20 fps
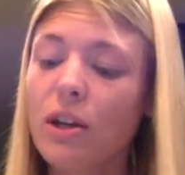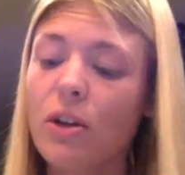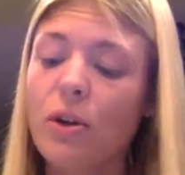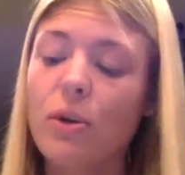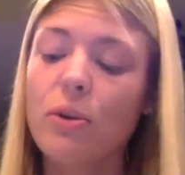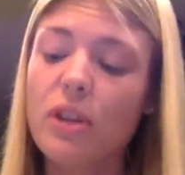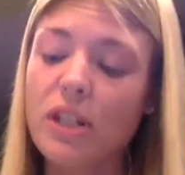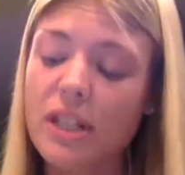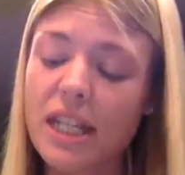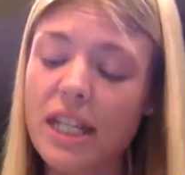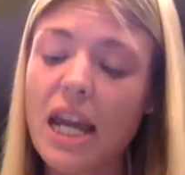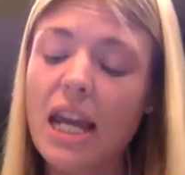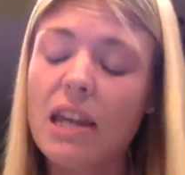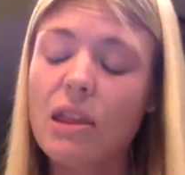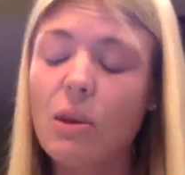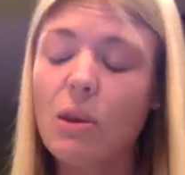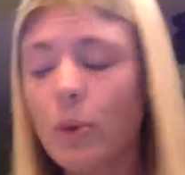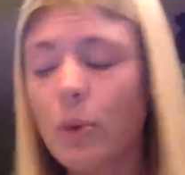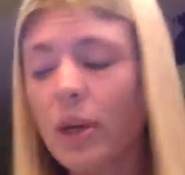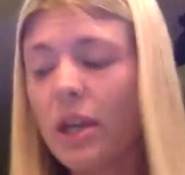the day,
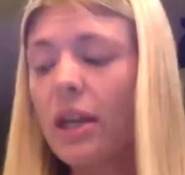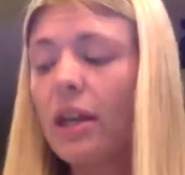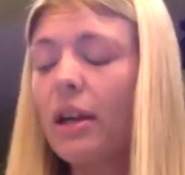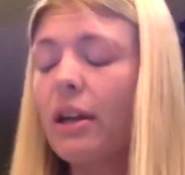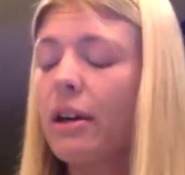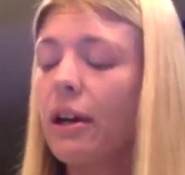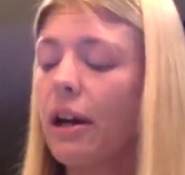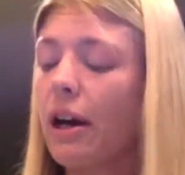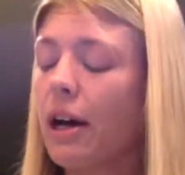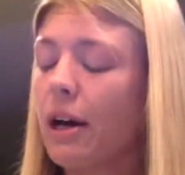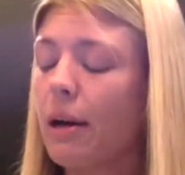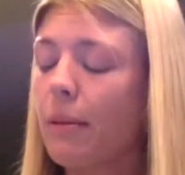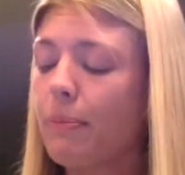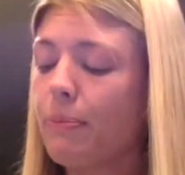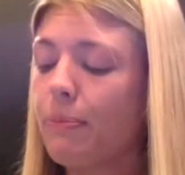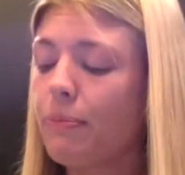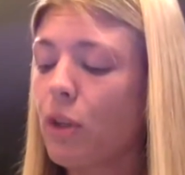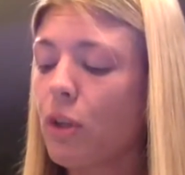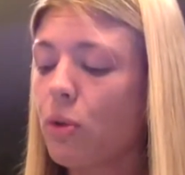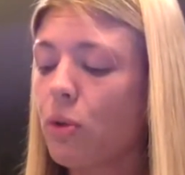the week,
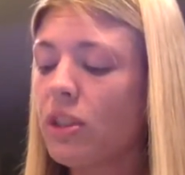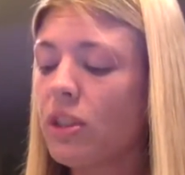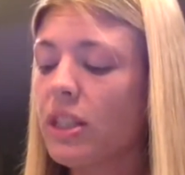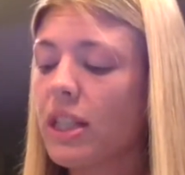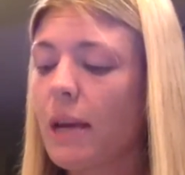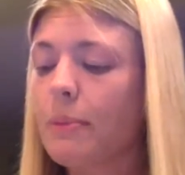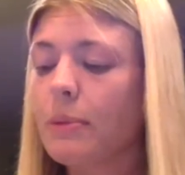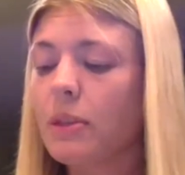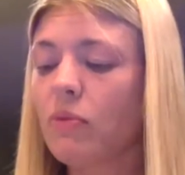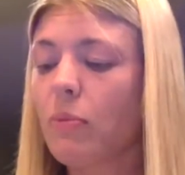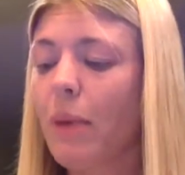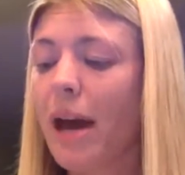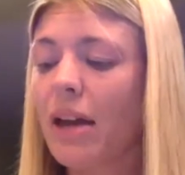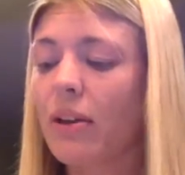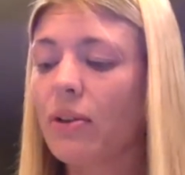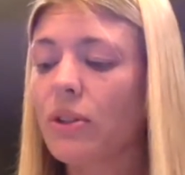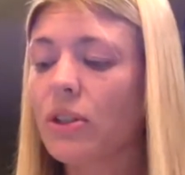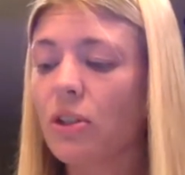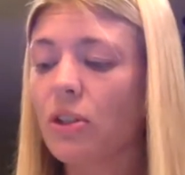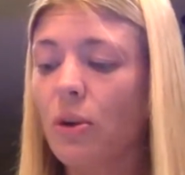those types of
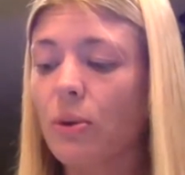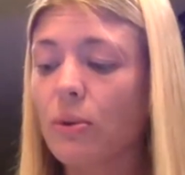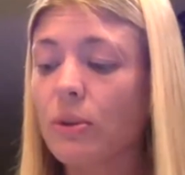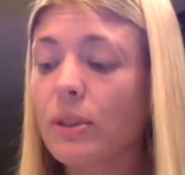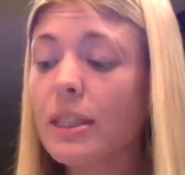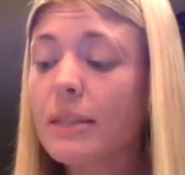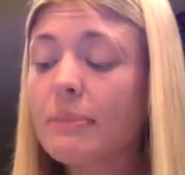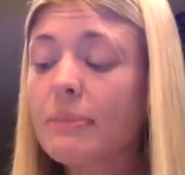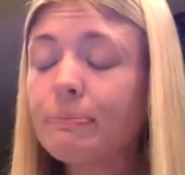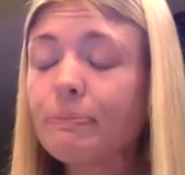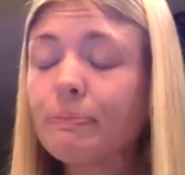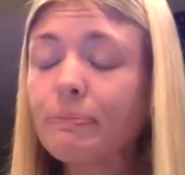milestones.